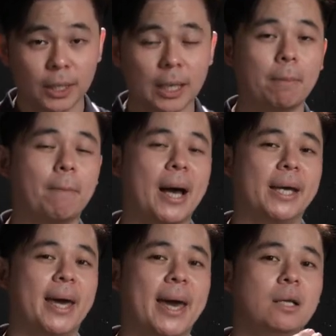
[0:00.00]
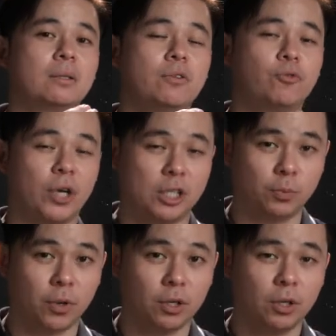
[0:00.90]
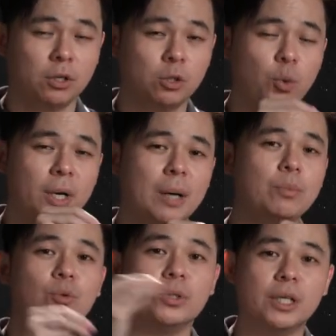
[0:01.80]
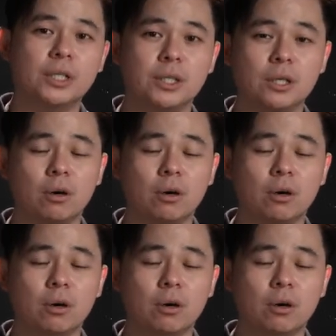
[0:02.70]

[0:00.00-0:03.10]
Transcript: by active transport. So when come to distal,